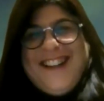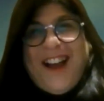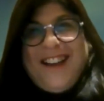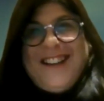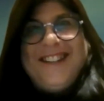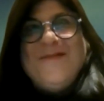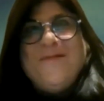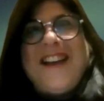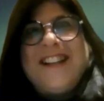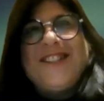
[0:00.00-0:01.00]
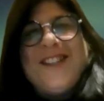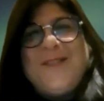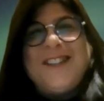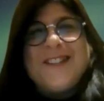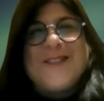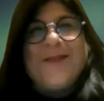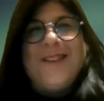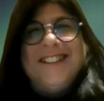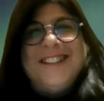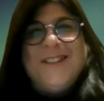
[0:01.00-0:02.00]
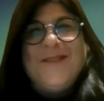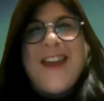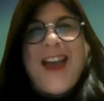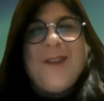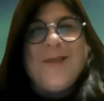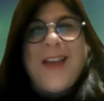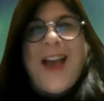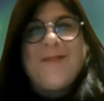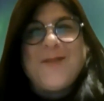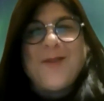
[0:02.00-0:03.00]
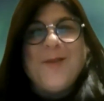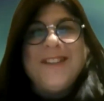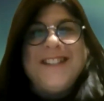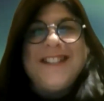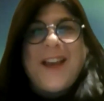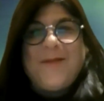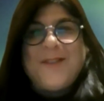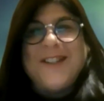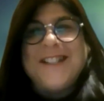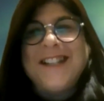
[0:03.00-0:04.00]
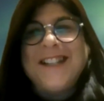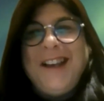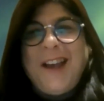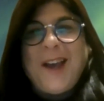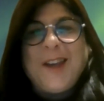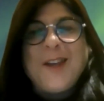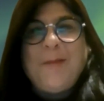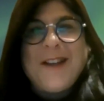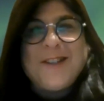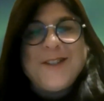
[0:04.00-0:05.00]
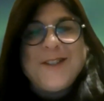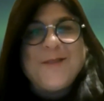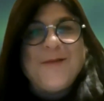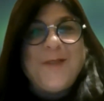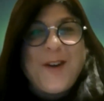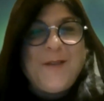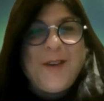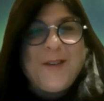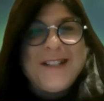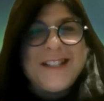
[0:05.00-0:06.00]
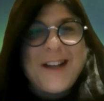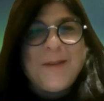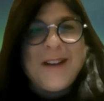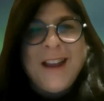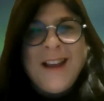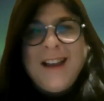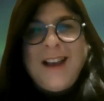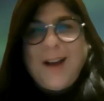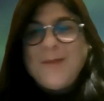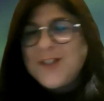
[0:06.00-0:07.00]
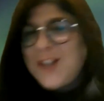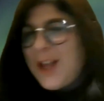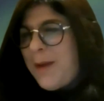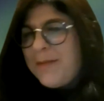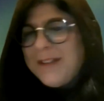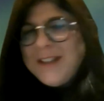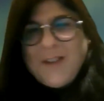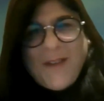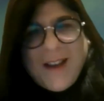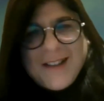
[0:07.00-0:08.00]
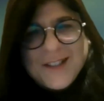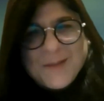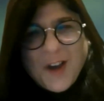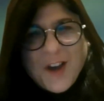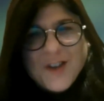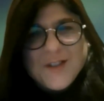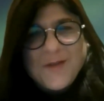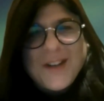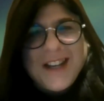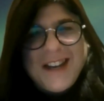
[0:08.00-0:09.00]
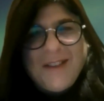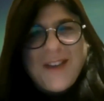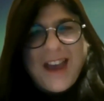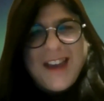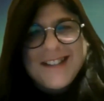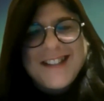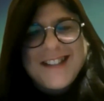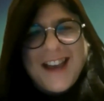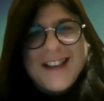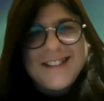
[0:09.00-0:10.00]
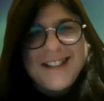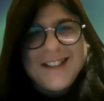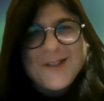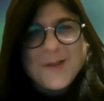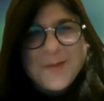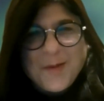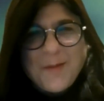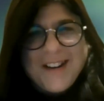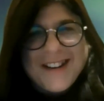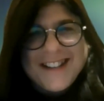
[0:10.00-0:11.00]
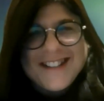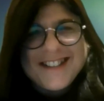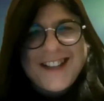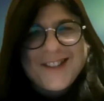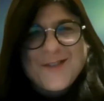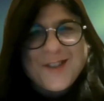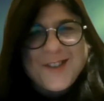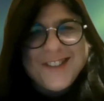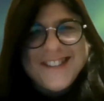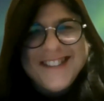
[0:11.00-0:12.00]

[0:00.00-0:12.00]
I can imagine if he doesn't want to leave now after all these efforts, I can imagine it's very, very stubborn. Shloime, I believe you found some kosher food in Afghanistan in the supermarket. Is that true?